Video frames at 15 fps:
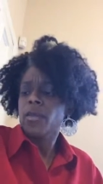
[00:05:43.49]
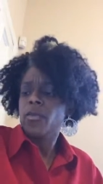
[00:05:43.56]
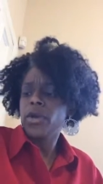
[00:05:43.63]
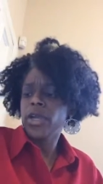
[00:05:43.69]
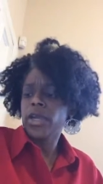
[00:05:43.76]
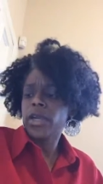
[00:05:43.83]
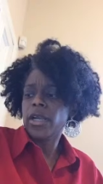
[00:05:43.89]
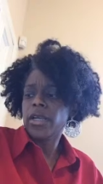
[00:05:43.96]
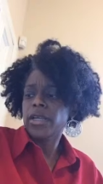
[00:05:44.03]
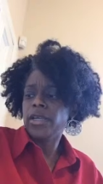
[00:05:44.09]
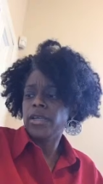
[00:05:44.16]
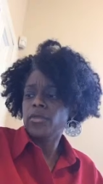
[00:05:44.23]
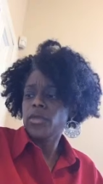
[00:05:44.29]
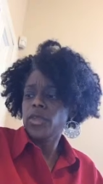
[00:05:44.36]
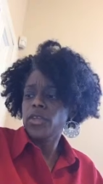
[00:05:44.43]
But,
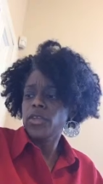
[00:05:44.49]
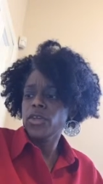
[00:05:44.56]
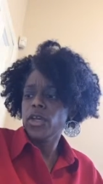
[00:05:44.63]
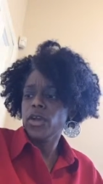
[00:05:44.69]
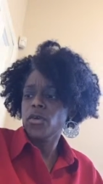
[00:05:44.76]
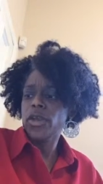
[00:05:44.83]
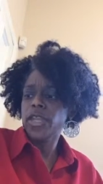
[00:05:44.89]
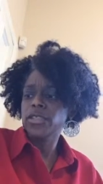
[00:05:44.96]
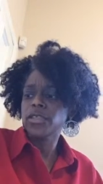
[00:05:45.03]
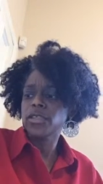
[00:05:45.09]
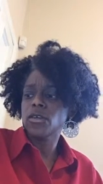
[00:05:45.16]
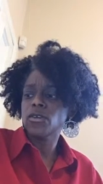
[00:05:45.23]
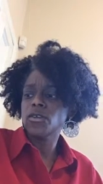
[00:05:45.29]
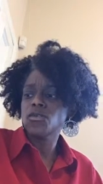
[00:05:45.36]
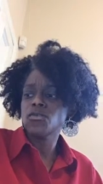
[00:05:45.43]
and
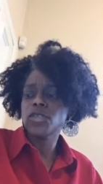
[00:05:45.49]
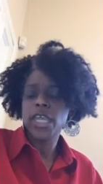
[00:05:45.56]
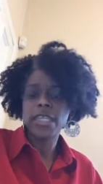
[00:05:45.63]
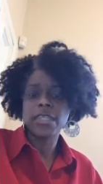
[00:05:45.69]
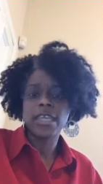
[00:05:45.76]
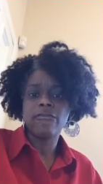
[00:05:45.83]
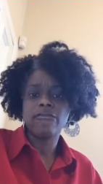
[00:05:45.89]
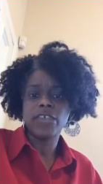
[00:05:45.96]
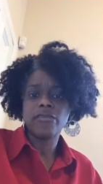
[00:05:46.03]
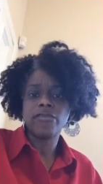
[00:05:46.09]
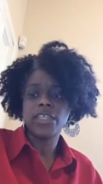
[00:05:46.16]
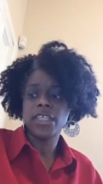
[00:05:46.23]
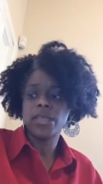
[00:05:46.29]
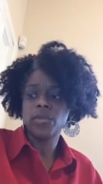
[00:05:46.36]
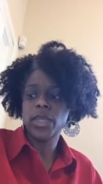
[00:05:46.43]
so you take that
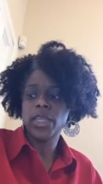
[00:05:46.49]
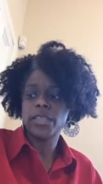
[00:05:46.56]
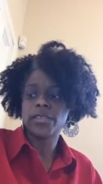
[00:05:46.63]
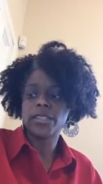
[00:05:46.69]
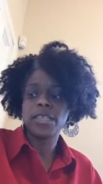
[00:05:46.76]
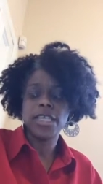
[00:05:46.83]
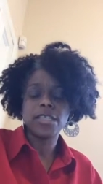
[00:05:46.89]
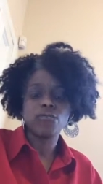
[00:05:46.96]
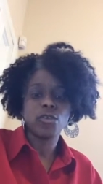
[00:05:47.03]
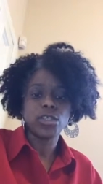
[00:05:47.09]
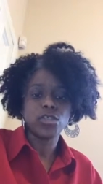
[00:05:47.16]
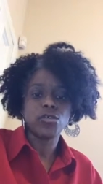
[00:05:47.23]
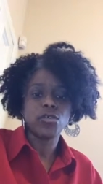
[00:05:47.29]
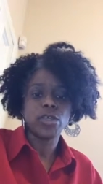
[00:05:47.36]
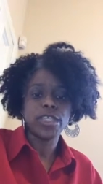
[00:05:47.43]
15 minutes, and that's
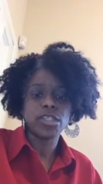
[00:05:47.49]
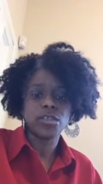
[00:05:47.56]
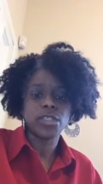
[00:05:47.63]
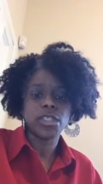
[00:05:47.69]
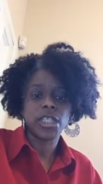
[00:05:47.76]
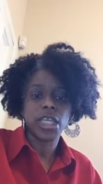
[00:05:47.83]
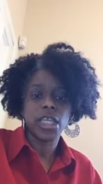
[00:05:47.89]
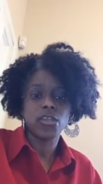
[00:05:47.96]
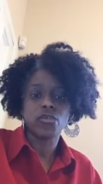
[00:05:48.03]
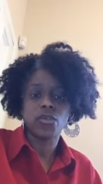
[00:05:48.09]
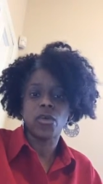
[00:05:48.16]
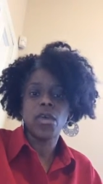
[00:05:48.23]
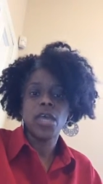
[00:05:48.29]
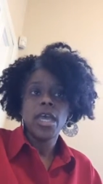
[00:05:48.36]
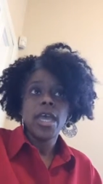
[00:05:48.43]
what you create your
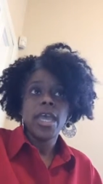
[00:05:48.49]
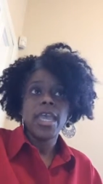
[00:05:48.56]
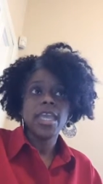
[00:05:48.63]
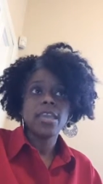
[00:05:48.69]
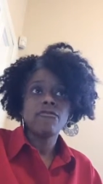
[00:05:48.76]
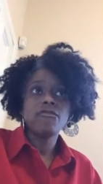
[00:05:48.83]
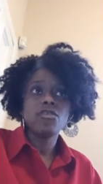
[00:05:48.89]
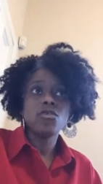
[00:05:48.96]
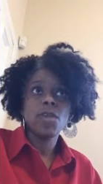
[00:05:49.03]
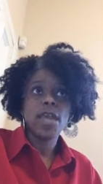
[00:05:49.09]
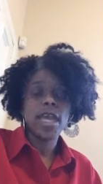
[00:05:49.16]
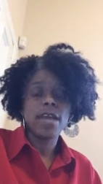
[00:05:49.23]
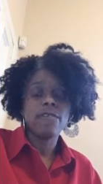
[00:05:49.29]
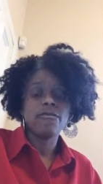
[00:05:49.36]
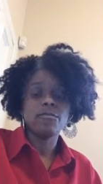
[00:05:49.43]
schedule. If you
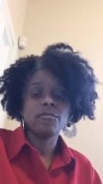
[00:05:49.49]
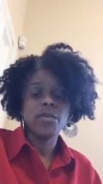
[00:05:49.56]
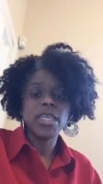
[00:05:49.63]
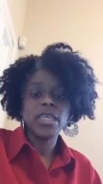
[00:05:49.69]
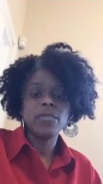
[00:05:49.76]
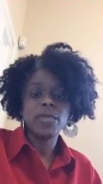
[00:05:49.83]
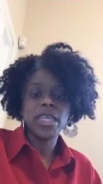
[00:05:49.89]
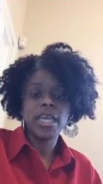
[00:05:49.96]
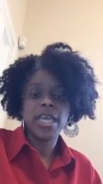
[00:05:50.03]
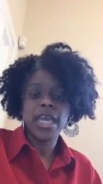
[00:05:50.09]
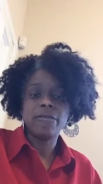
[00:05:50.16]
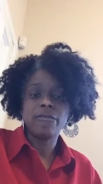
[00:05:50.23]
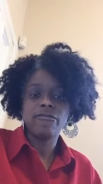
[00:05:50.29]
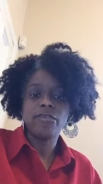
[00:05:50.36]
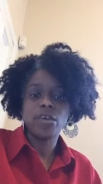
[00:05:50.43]
have, I
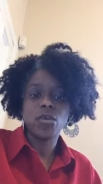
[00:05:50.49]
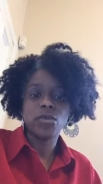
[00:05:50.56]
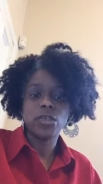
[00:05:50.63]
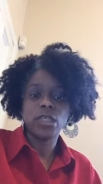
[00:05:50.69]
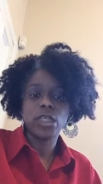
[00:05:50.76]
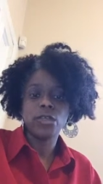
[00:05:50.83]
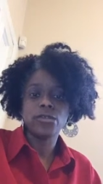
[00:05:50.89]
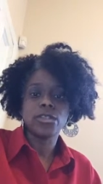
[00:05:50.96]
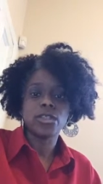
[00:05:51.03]
have a phone alert.